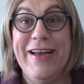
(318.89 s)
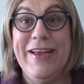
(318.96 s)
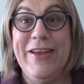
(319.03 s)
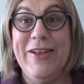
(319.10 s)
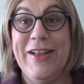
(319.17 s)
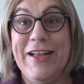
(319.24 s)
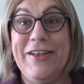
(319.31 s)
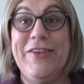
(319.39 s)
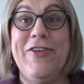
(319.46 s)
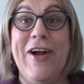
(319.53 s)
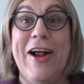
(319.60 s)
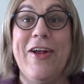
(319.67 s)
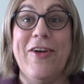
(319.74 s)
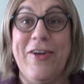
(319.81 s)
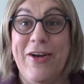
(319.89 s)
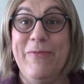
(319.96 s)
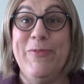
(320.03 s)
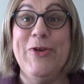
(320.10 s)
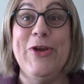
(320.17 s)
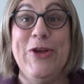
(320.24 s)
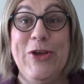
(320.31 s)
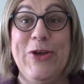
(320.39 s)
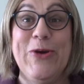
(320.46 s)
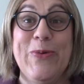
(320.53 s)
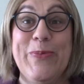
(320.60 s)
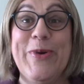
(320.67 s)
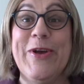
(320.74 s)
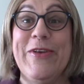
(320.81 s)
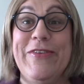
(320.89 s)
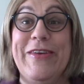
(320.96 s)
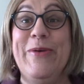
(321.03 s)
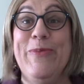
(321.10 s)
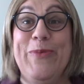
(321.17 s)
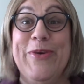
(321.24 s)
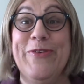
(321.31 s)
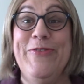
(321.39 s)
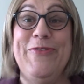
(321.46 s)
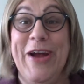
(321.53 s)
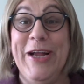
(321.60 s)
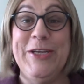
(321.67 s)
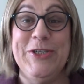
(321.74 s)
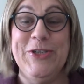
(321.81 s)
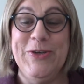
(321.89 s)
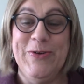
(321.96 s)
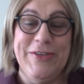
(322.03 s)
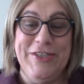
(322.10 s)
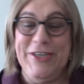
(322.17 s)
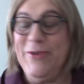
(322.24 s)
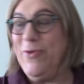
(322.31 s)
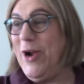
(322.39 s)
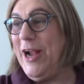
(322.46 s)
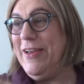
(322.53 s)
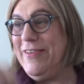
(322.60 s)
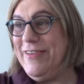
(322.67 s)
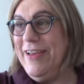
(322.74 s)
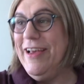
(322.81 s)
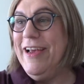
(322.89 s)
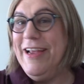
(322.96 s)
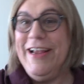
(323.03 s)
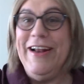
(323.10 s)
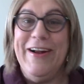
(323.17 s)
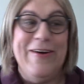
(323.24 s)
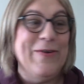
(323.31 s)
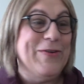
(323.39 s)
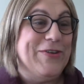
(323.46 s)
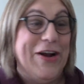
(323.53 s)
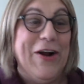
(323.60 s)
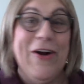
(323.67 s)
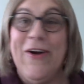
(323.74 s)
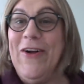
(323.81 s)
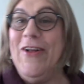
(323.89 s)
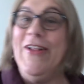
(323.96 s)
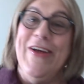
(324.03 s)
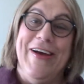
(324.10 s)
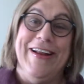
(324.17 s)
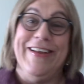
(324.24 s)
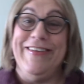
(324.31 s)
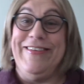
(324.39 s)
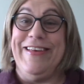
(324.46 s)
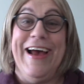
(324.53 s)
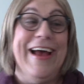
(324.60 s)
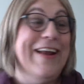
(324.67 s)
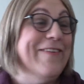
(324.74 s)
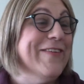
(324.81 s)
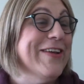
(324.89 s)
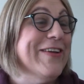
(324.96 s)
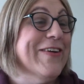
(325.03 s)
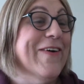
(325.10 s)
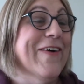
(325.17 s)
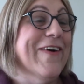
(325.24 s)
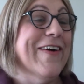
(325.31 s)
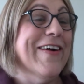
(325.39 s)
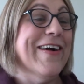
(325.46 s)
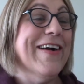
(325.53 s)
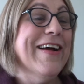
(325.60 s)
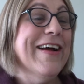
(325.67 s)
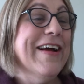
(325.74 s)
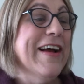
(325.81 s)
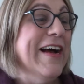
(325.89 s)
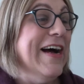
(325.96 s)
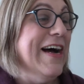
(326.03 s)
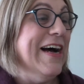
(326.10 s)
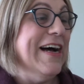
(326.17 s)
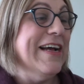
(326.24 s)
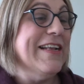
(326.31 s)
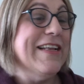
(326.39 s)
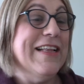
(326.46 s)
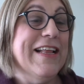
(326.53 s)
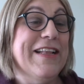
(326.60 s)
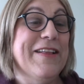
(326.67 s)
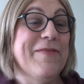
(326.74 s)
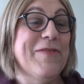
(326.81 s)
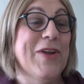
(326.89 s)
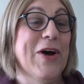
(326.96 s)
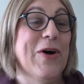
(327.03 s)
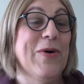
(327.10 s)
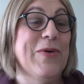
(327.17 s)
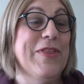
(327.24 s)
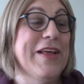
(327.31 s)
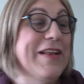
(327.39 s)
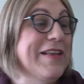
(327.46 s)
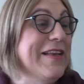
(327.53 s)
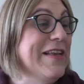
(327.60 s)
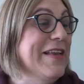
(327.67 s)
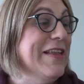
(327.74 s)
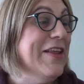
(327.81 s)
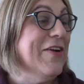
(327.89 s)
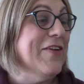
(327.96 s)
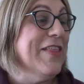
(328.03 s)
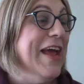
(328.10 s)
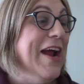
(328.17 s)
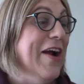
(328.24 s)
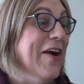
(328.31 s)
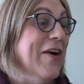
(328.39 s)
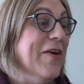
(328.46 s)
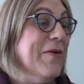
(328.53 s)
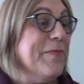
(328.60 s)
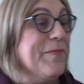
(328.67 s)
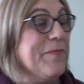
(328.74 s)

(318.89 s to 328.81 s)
You let the tracker come to you because he will find you. And she writes, you know, Daryl on the side of a door uh, to let them know that they're there.